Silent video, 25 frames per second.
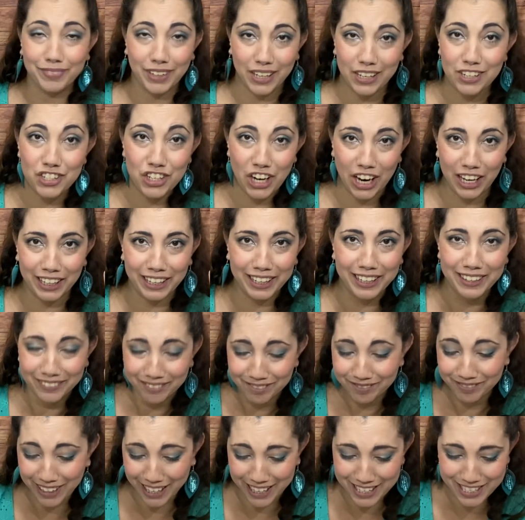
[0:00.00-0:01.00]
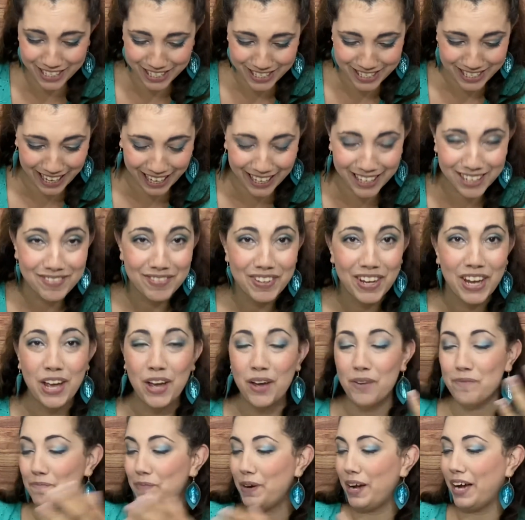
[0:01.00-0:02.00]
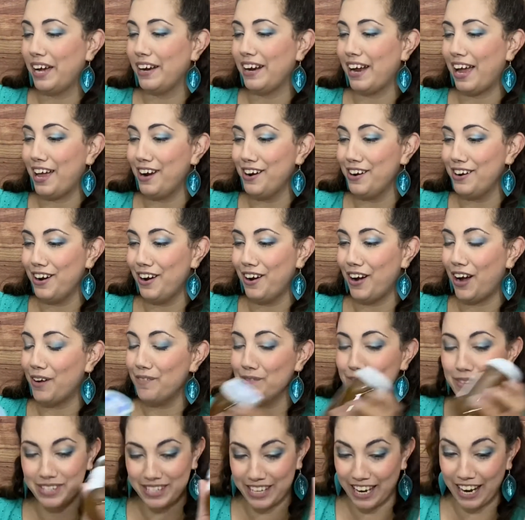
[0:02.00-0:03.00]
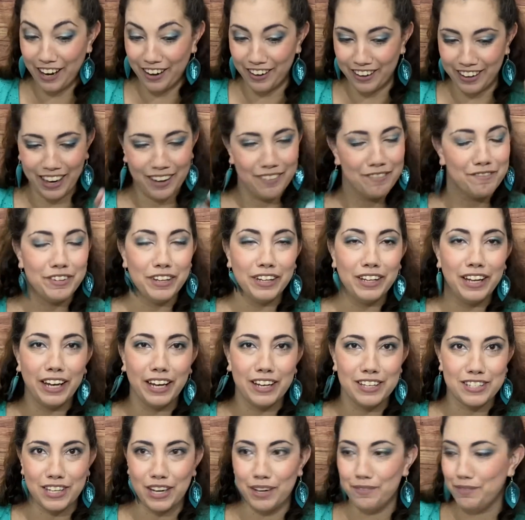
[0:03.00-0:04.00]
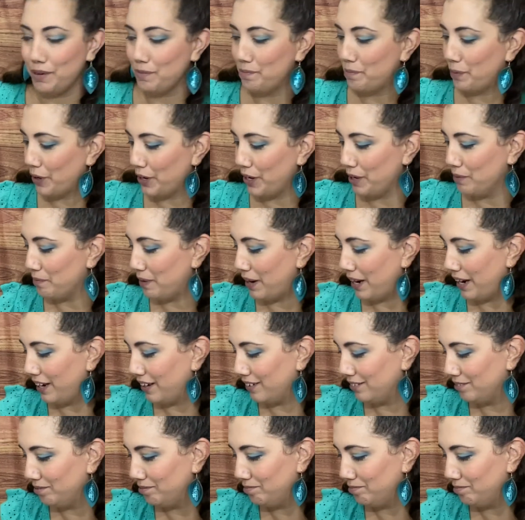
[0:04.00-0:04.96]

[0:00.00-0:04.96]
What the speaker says: jelly, let's just say. But I don't know. I'm scared. I feel like it's going to be burning my